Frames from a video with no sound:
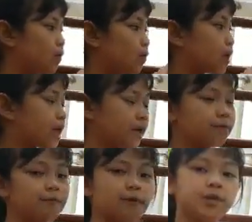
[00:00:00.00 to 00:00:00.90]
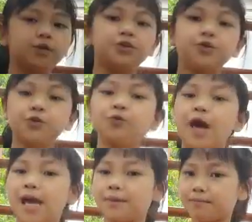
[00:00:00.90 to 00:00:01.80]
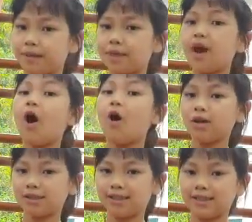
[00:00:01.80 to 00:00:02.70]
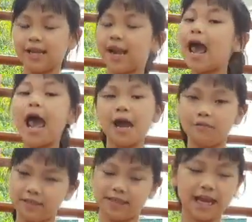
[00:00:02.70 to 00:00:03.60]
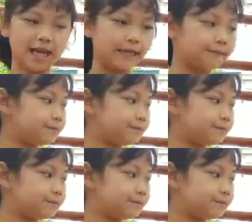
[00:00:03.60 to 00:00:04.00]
give you and me oxygen every day.